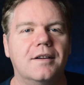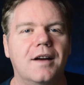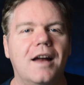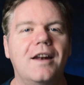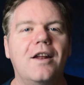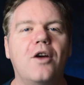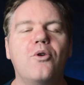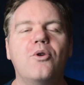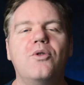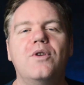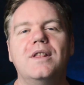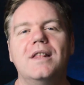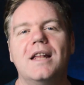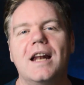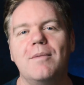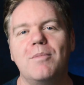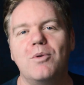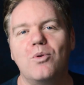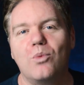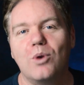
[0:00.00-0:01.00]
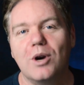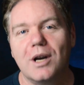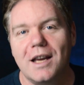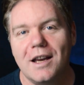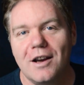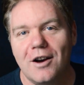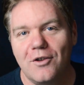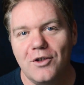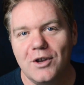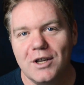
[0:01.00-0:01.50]
Another thing that I've been
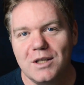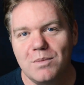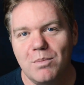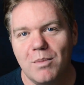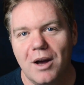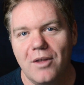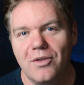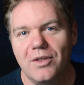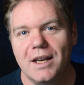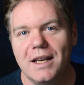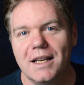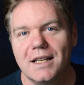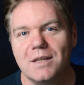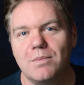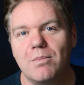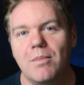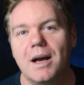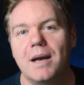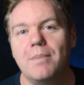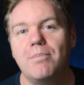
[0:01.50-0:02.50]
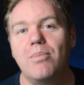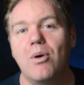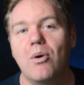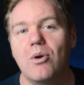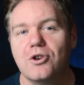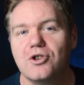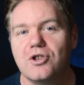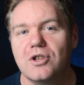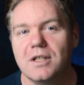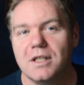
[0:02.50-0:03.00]
working on this month is my
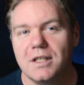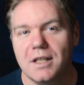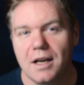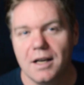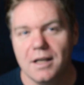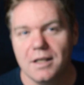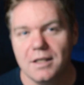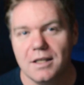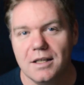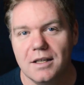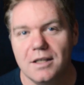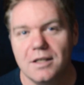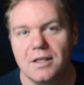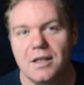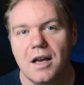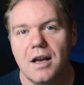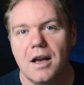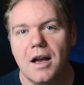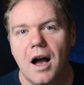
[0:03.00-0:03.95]
portion sizes.